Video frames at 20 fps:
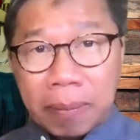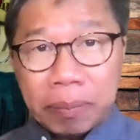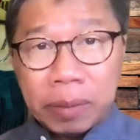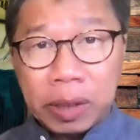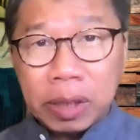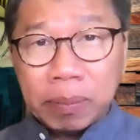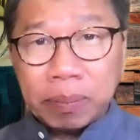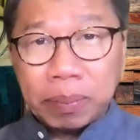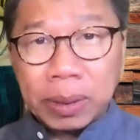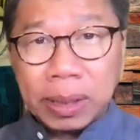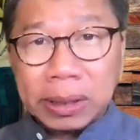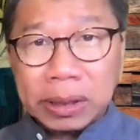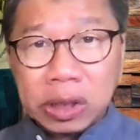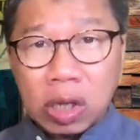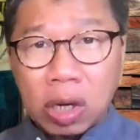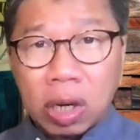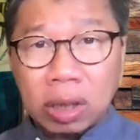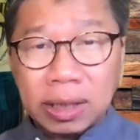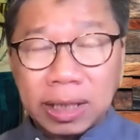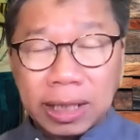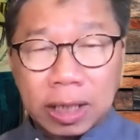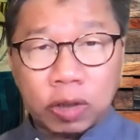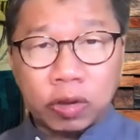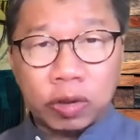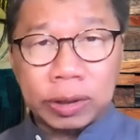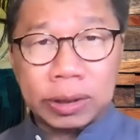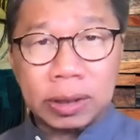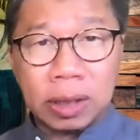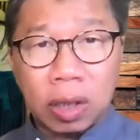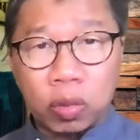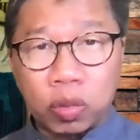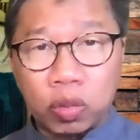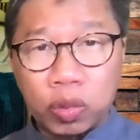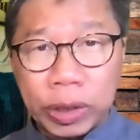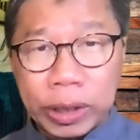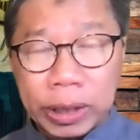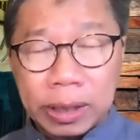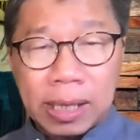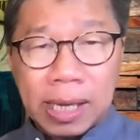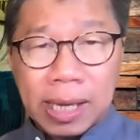Me plus God equals a
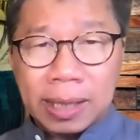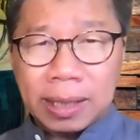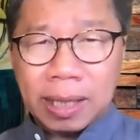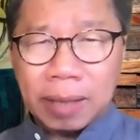we.